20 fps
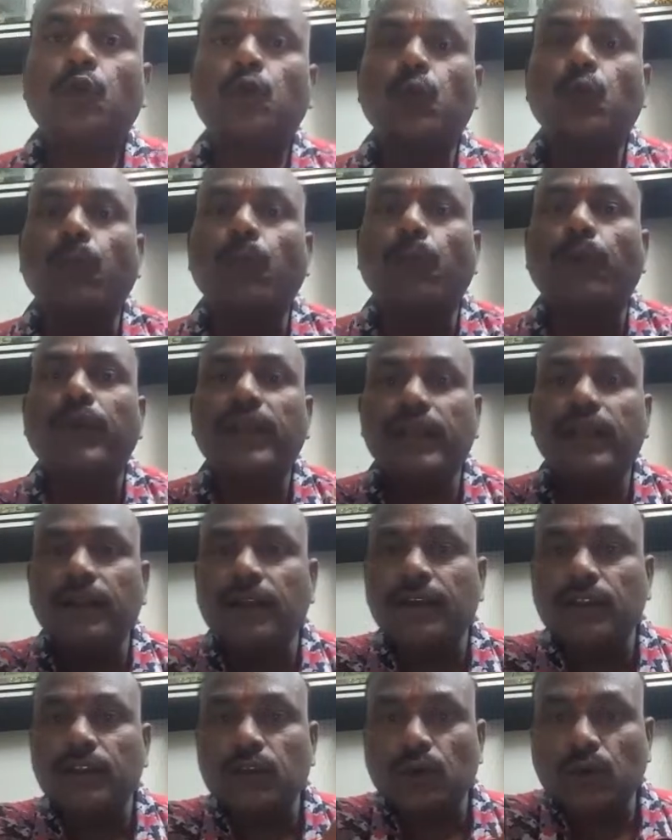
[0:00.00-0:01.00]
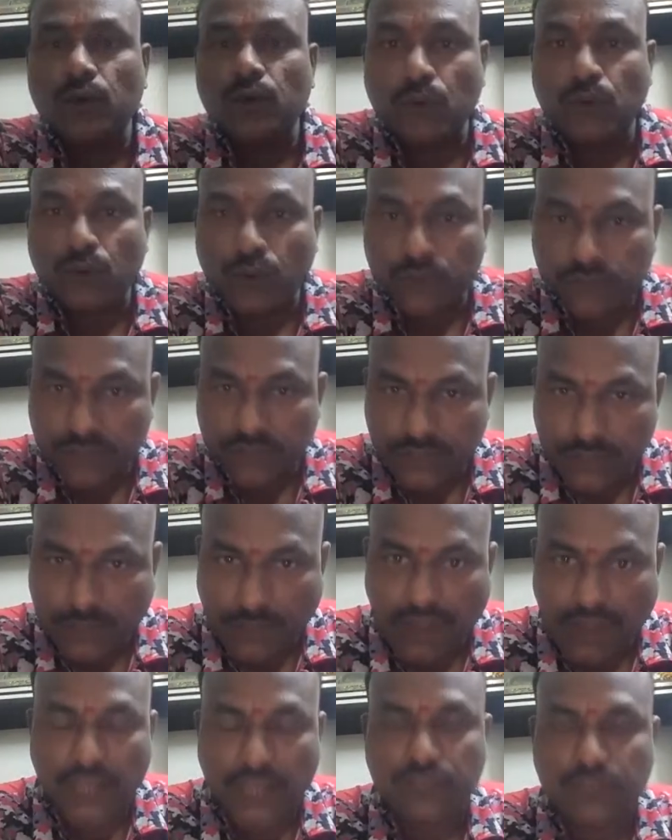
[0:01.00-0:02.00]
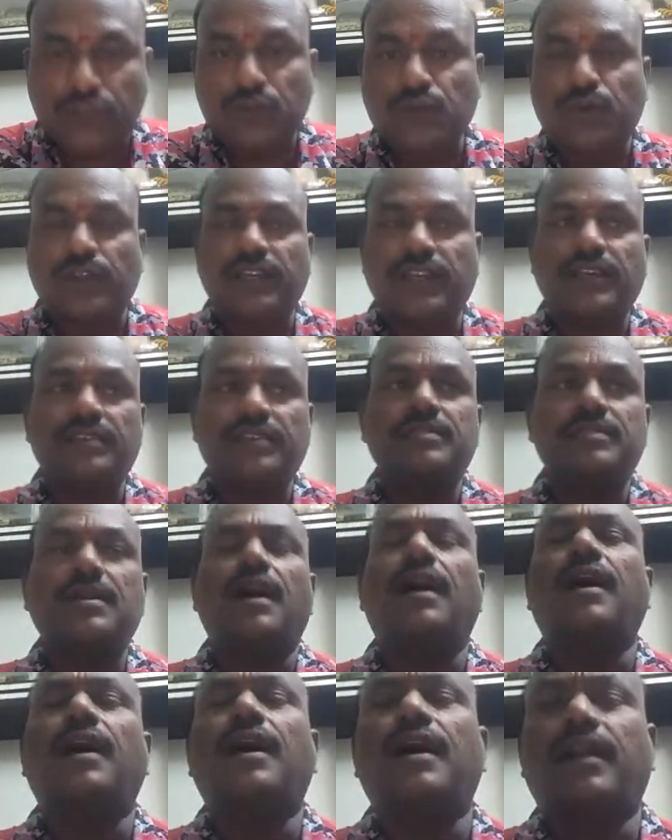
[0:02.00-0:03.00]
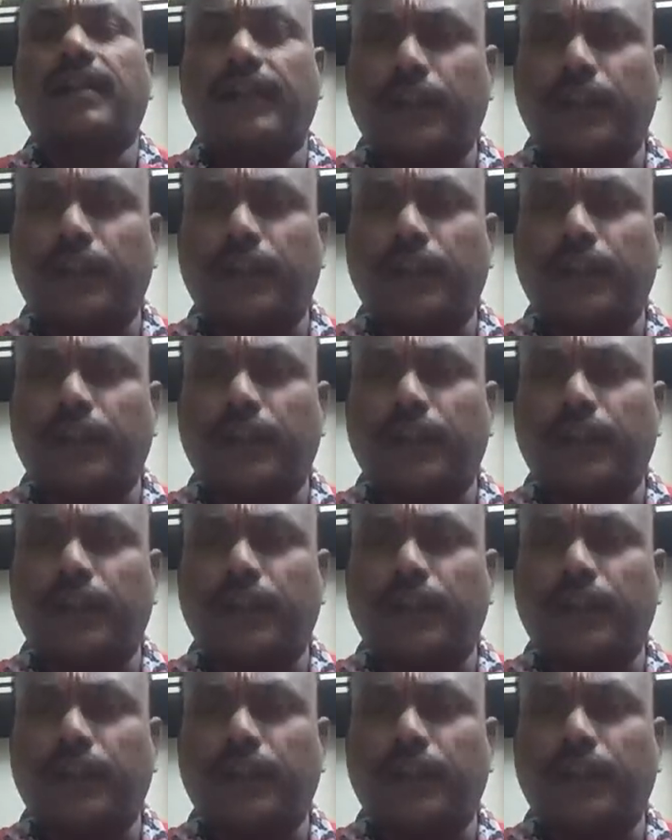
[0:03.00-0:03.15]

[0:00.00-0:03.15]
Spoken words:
to bring those mass tourists or